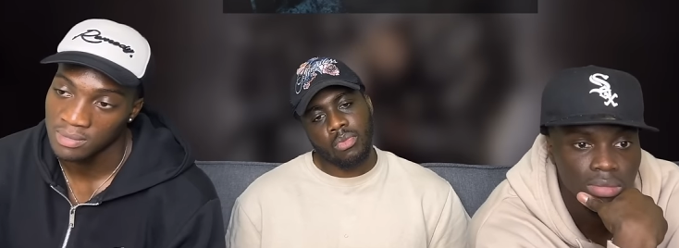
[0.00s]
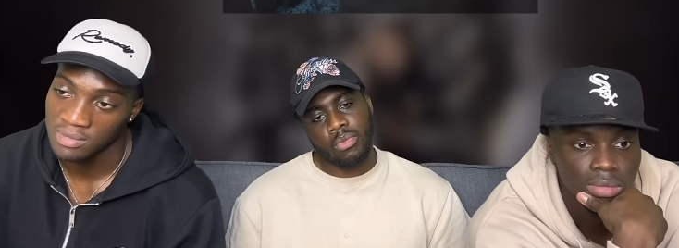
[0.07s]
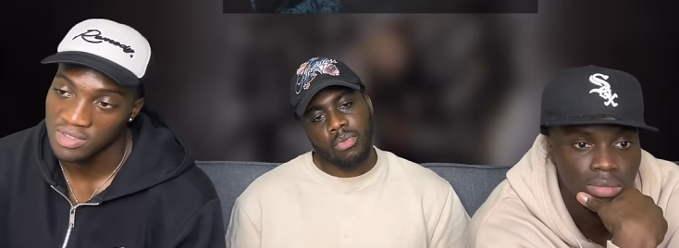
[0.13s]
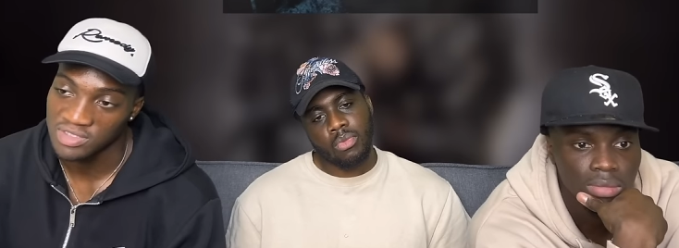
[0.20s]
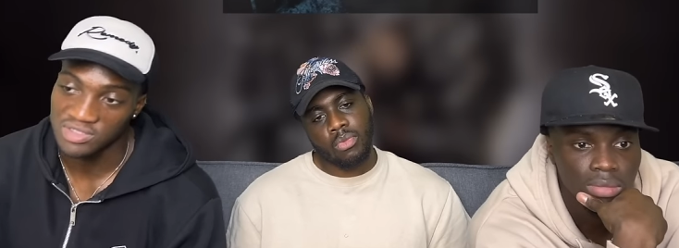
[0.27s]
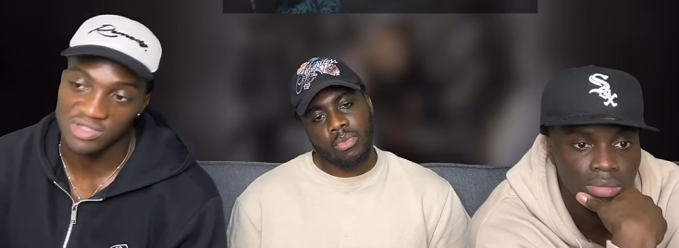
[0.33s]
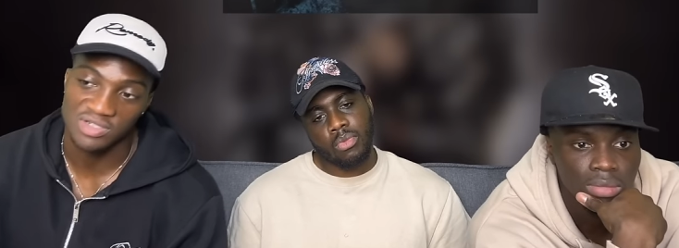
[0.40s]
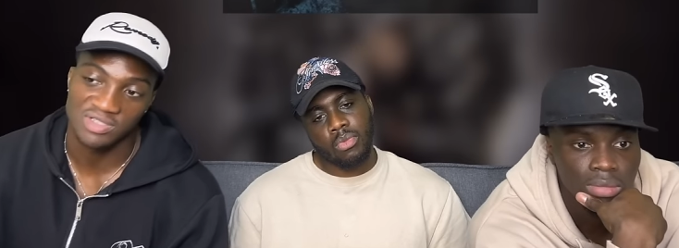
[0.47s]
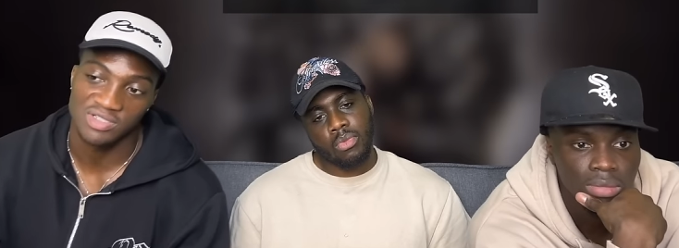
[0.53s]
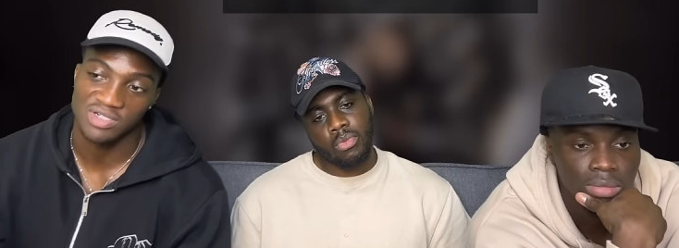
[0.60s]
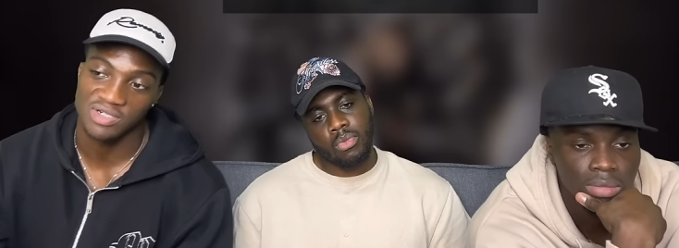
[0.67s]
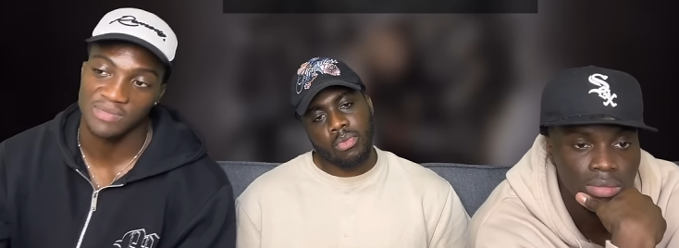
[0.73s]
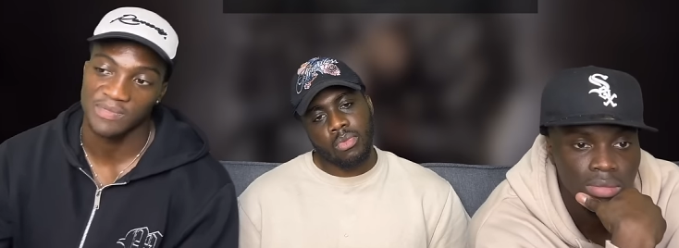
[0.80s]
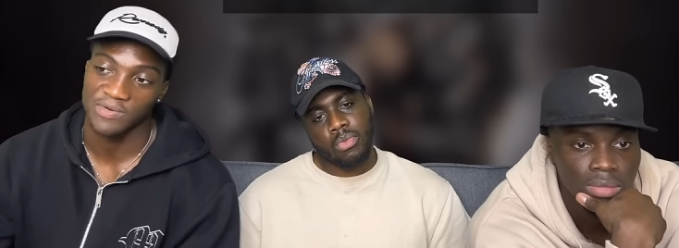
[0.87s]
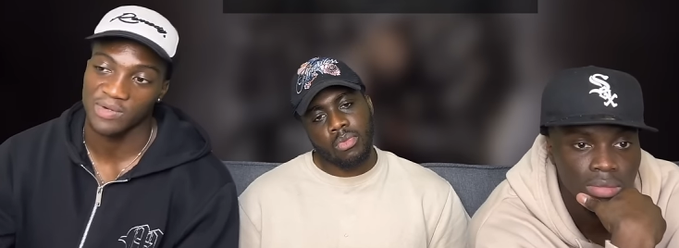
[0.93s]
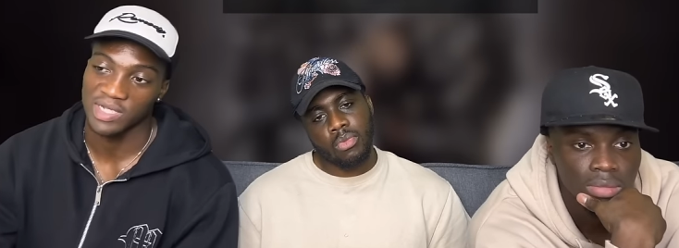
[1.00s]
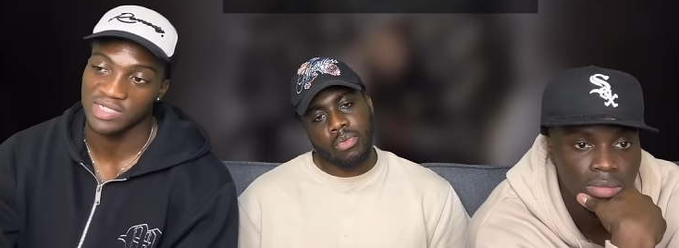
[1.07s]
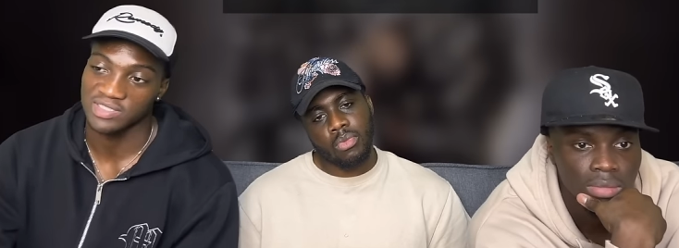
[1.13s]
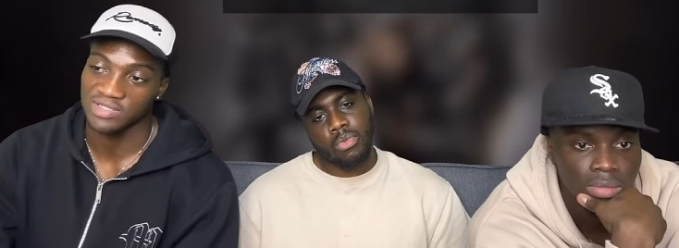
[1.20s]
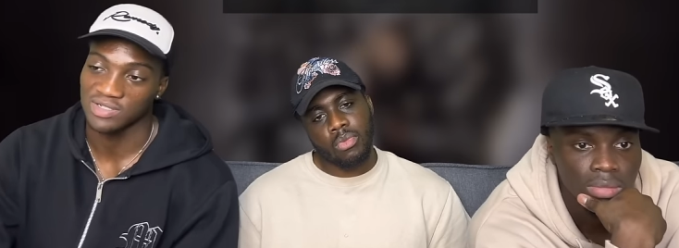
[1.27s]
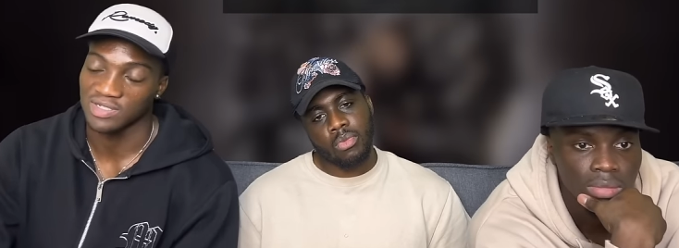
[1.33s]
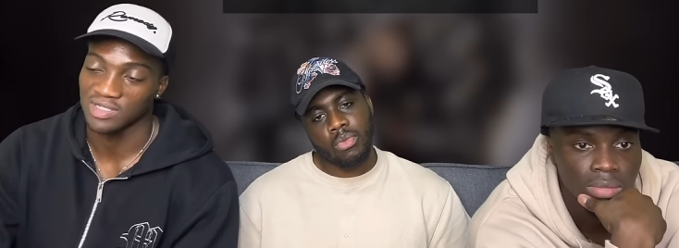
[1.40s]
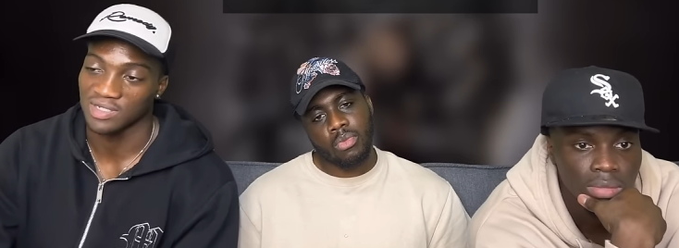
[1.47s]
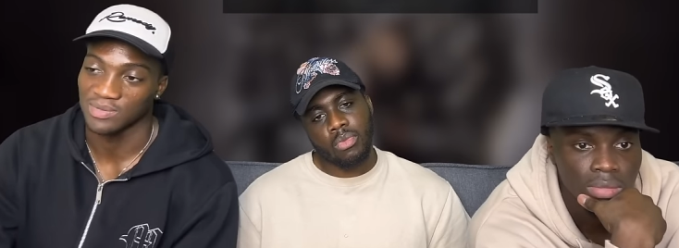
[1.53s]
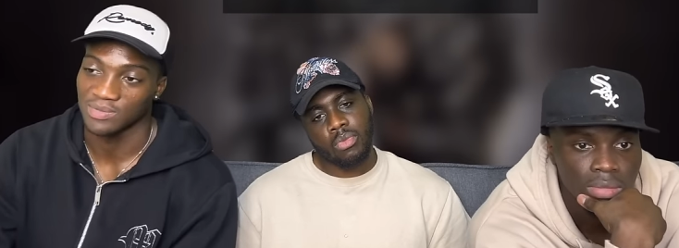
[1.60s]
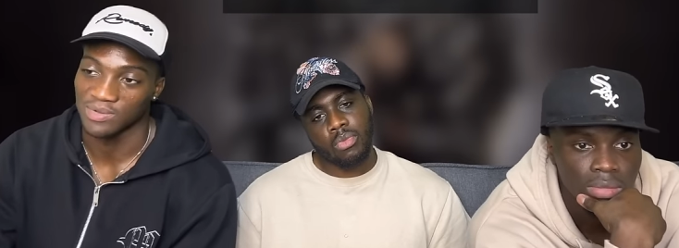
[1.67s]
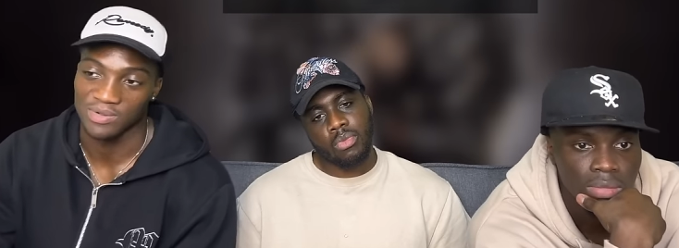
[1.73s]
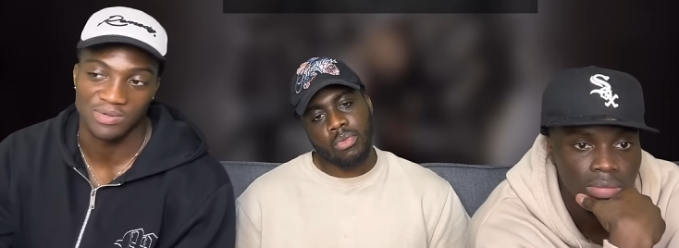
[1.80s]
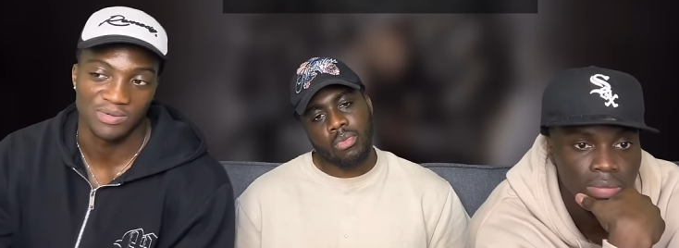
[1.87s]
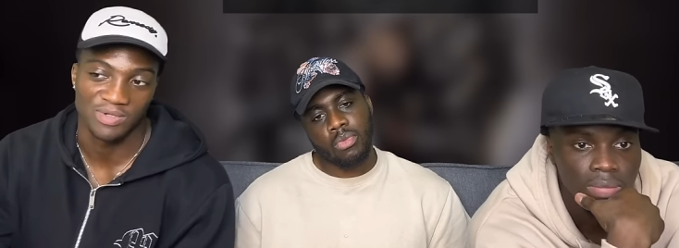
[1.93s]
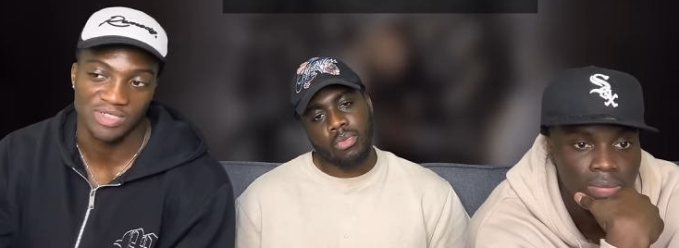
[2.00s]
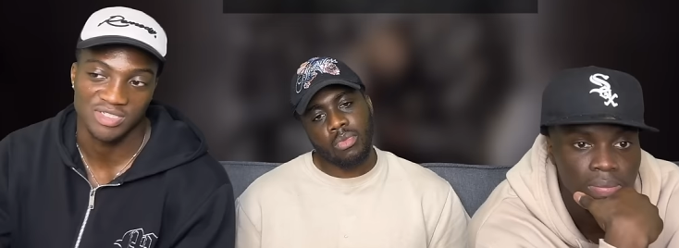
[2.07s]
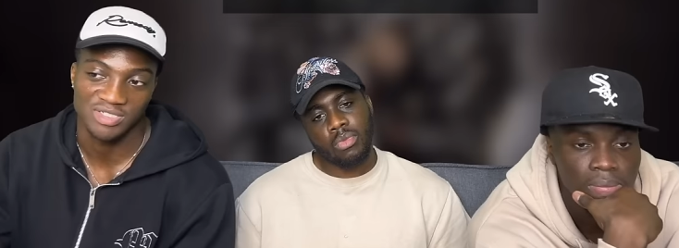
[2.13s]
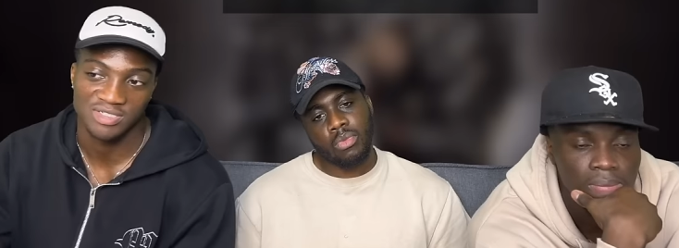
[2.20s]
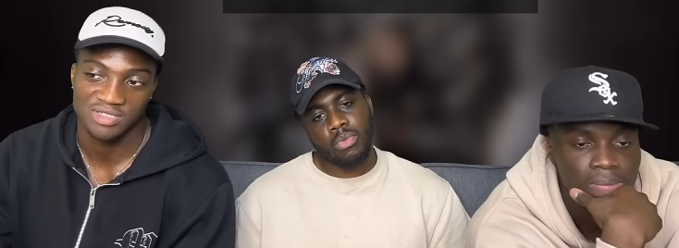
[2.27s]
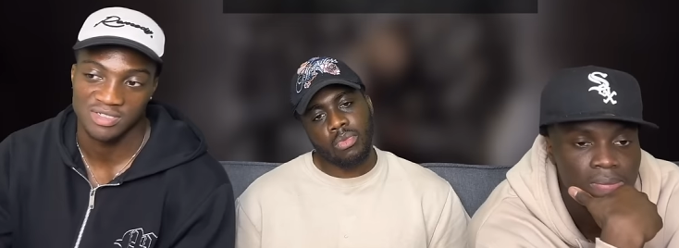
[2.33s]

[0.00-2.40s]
Speaker 1: He's going to turn him away and he's going to kill him, bro. Watch.